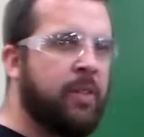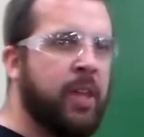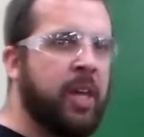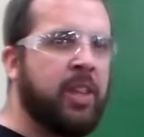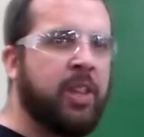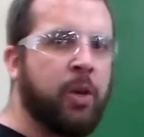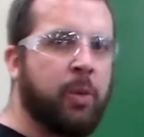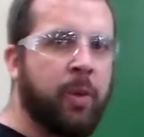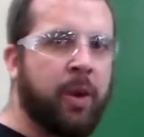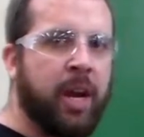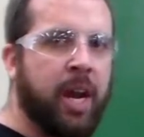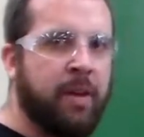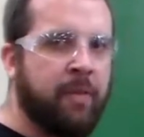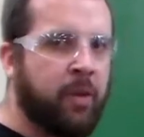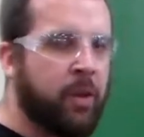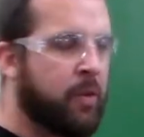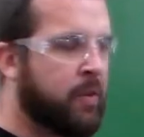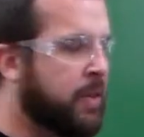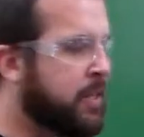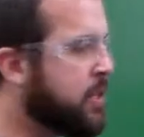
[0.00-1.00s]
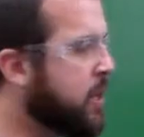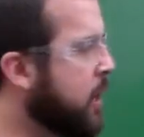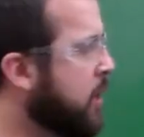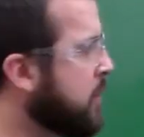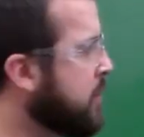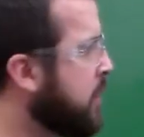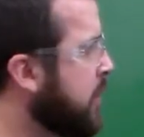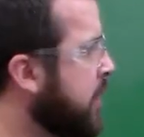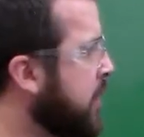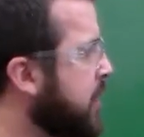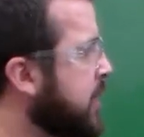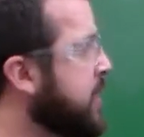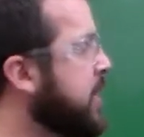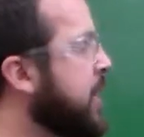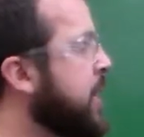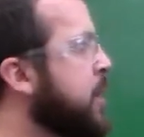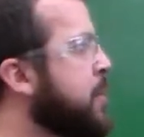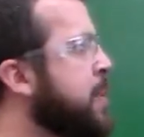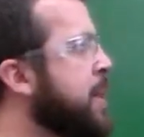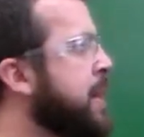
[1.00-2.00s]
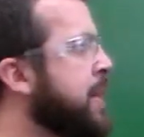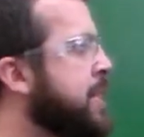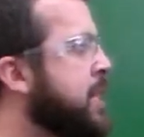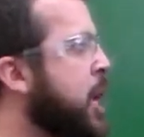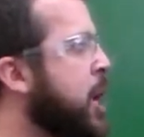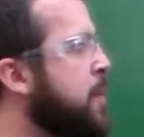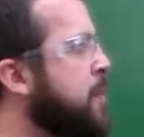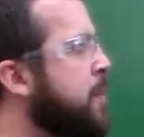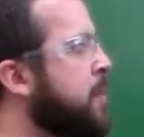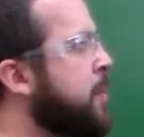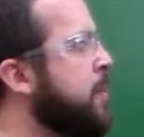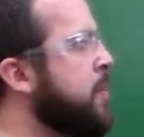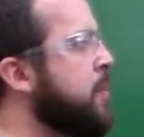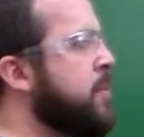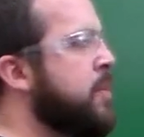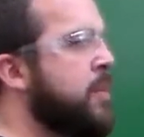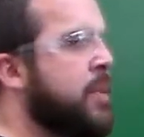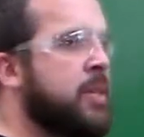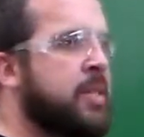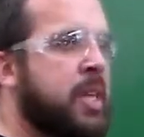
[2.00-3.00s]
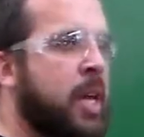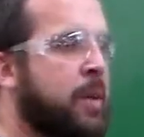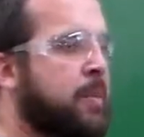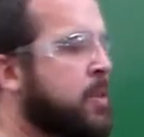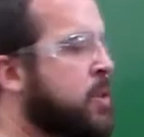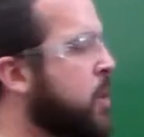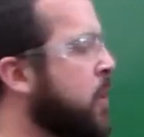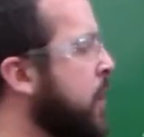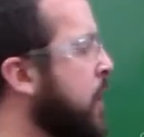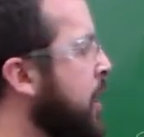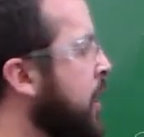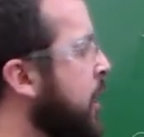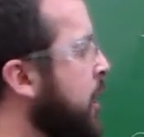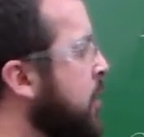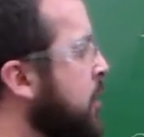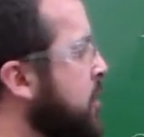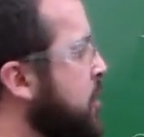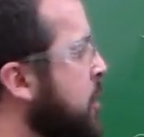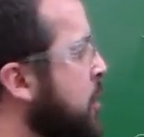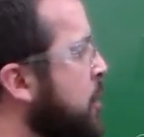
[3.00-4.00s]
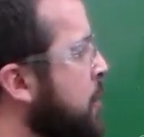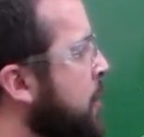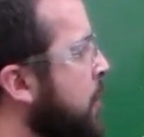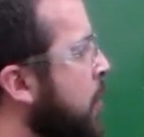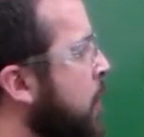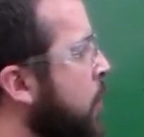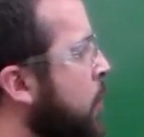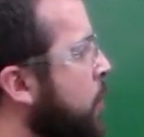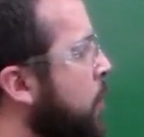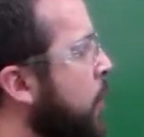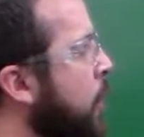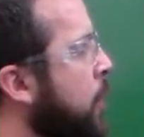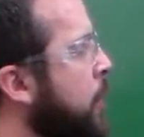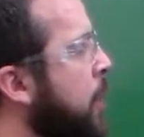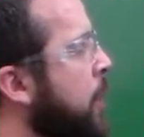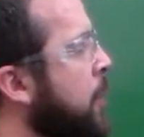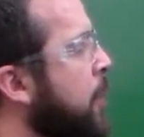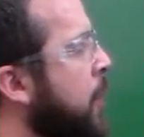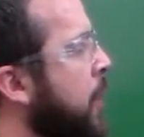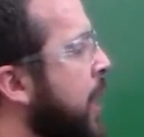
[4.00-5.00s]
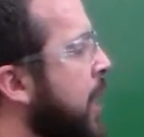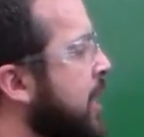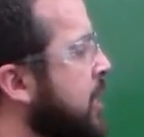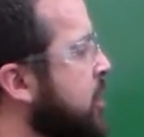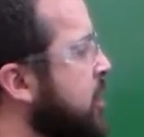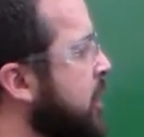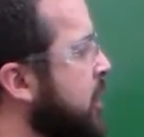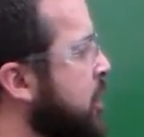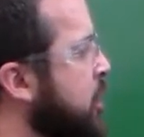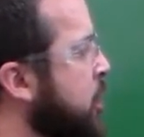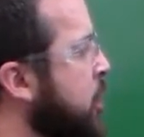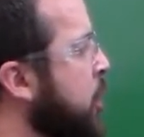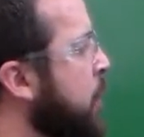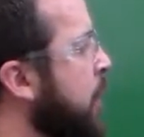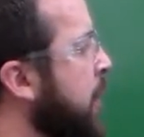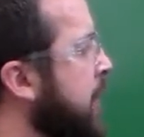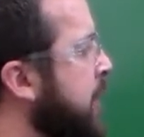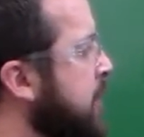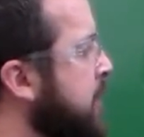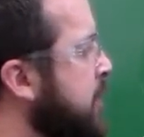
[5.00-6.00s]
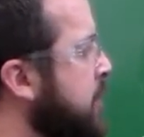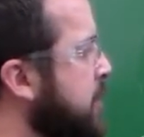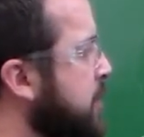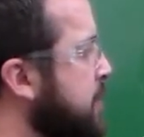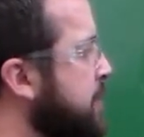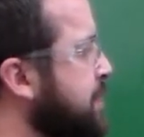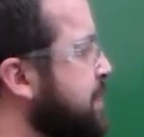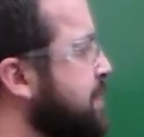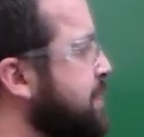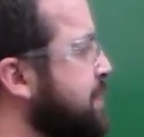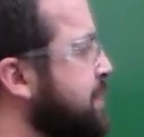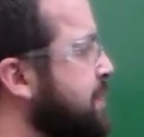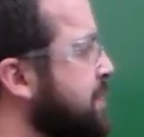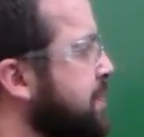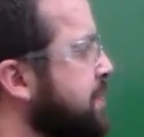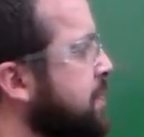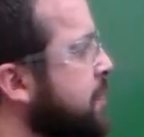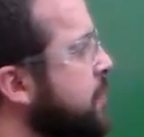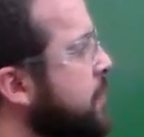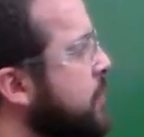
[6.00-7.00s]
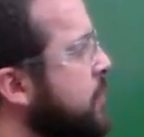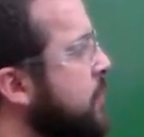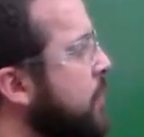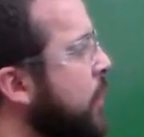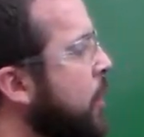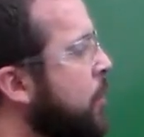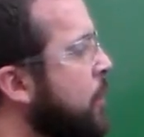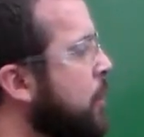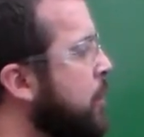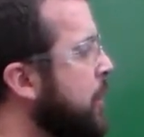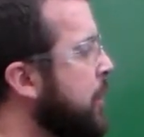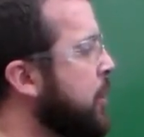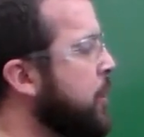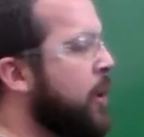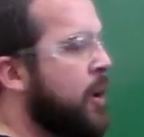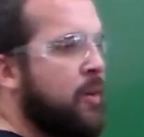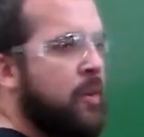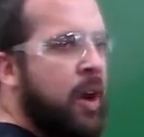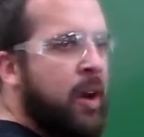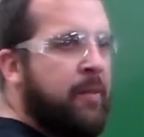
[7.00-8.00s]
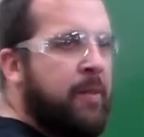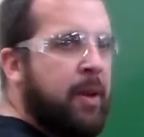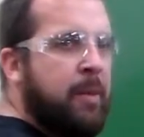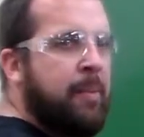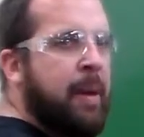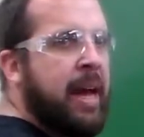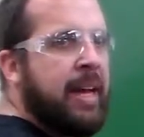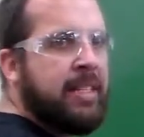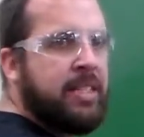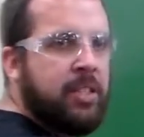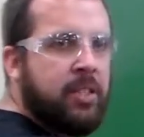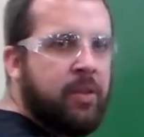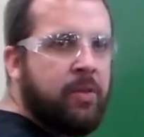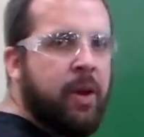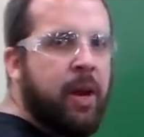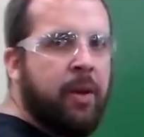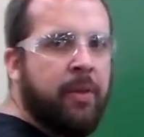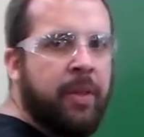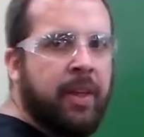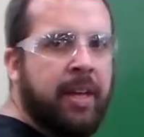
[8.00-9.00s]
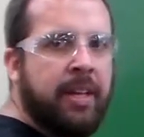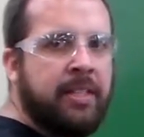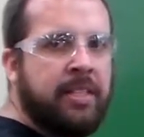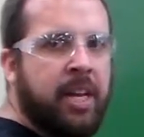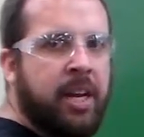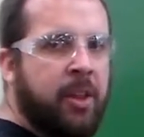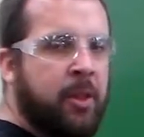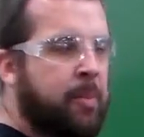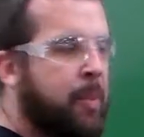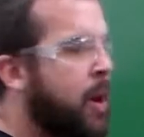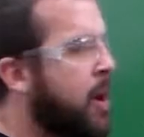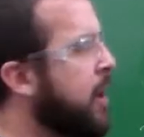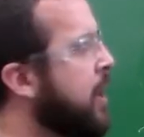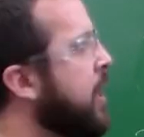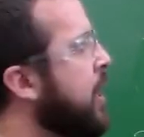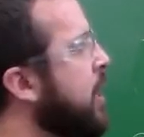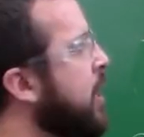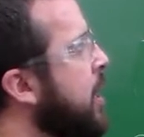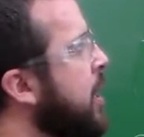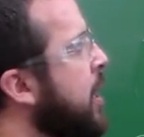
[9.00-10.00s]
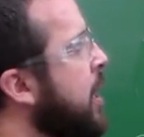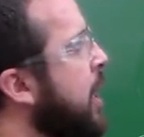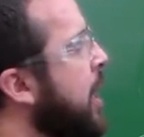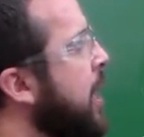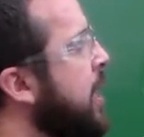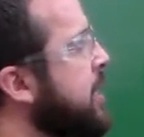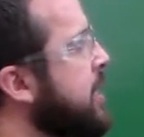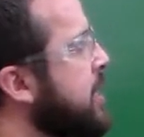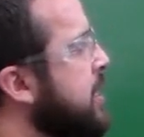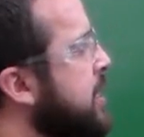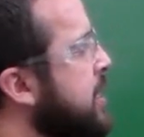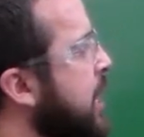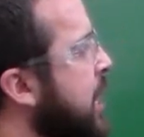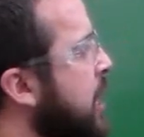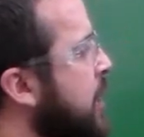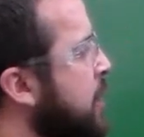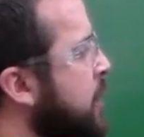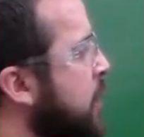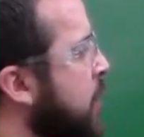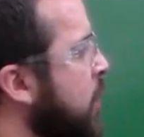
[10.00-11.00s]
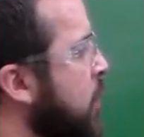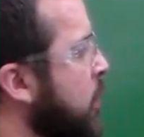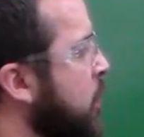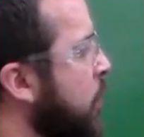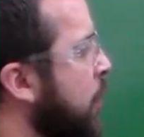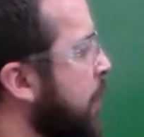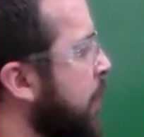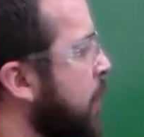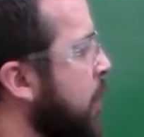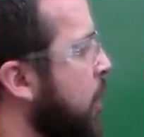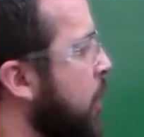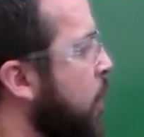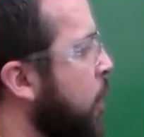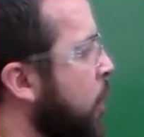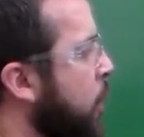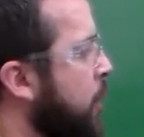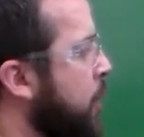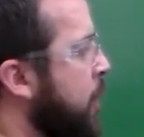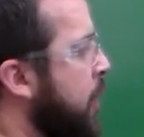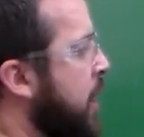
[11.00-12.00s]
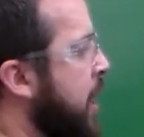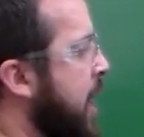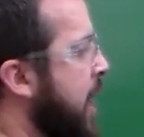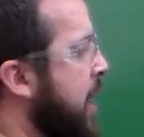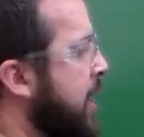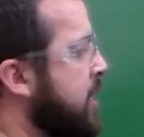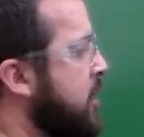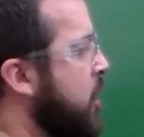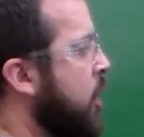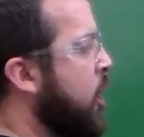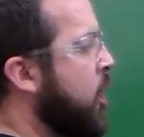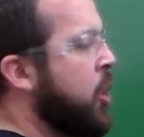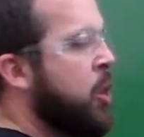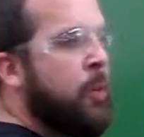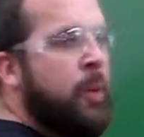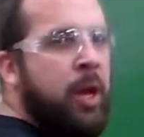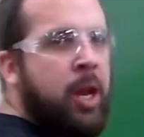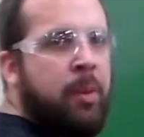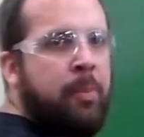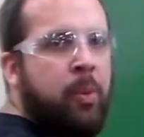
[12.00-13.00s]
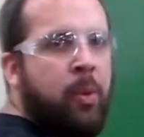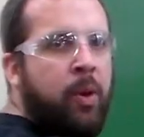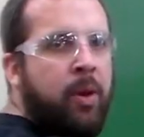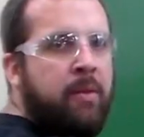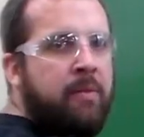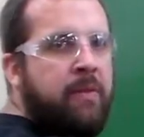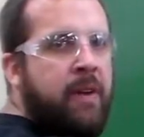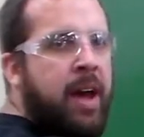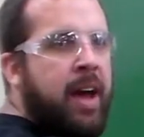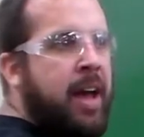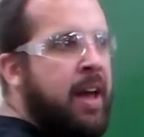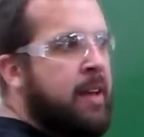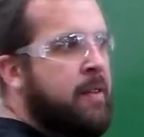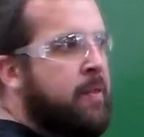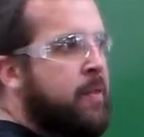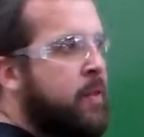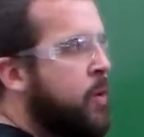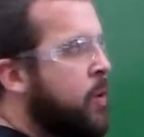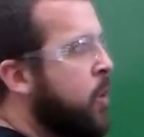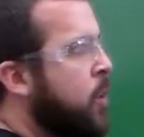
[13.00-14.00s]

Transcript: think that we're going to have good results. And this is going to be the same story here. So what we will actually do is, when we do our roughing passes around the inside of the pocket, is instead of going over an X all the way to 0.5,